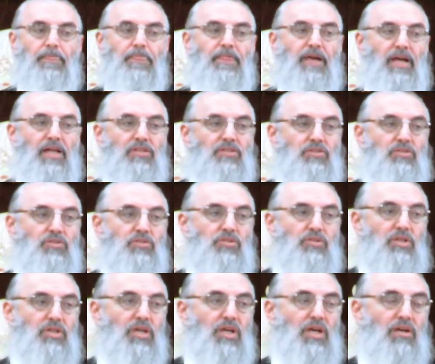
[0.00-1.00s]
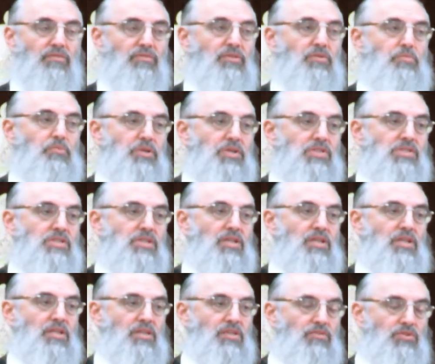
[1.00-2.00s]
that every person
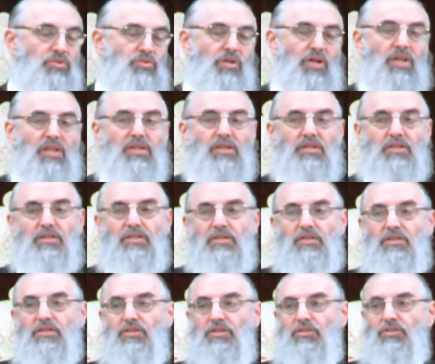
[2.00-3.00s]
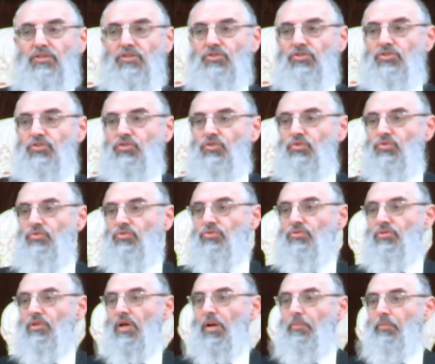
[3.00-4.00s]
individually
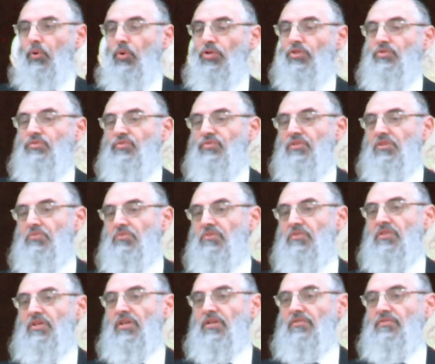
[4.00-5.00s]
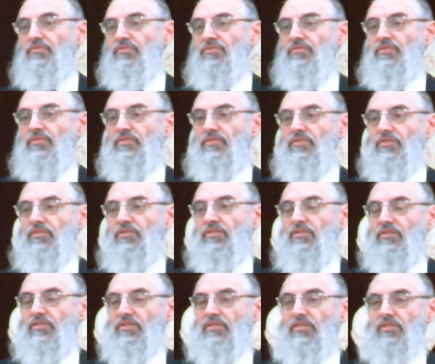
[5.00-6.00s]
should appoint for himself
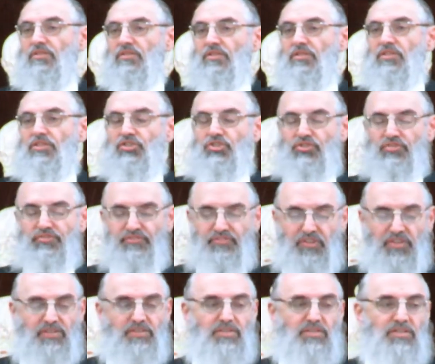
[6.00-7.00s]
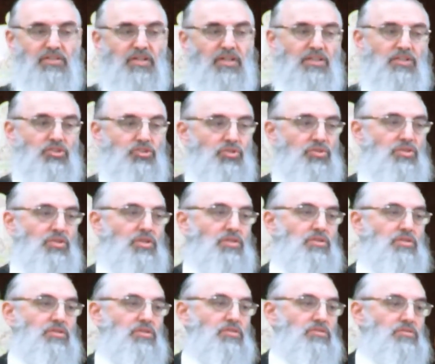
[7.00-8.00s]
shofet and a shoter,
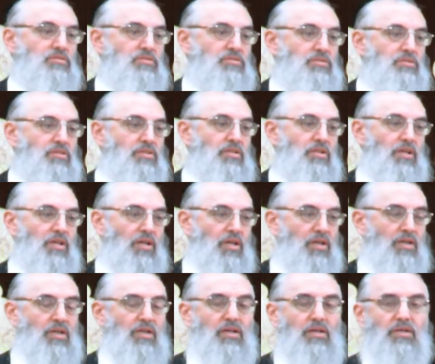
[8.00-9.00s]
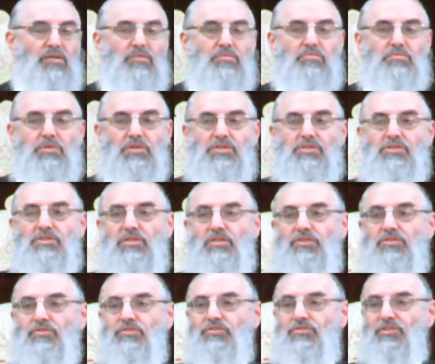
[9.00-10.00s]
a
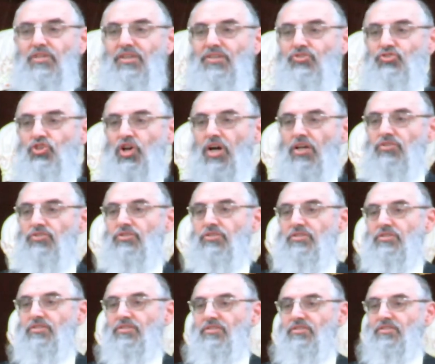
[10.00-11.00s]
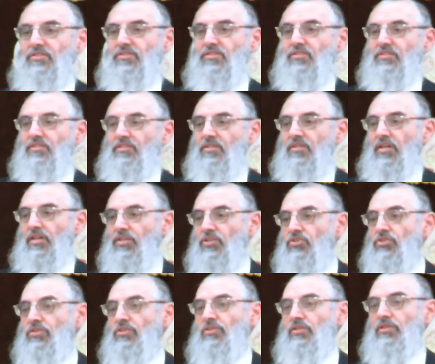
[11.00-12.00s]
person, a judge, and a
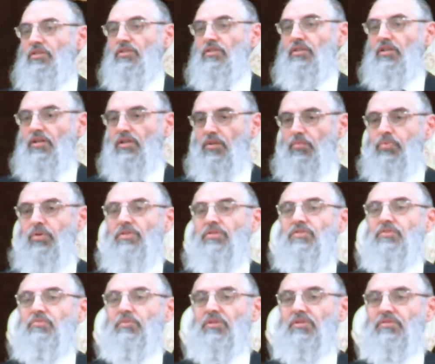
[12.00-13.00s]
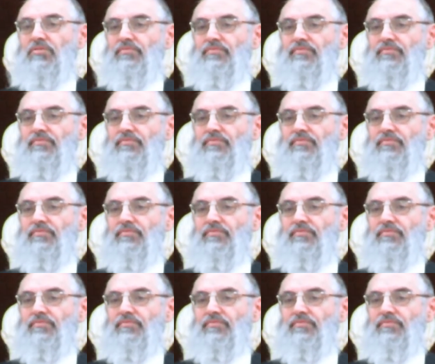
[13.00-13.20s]
shoter, and a policeman.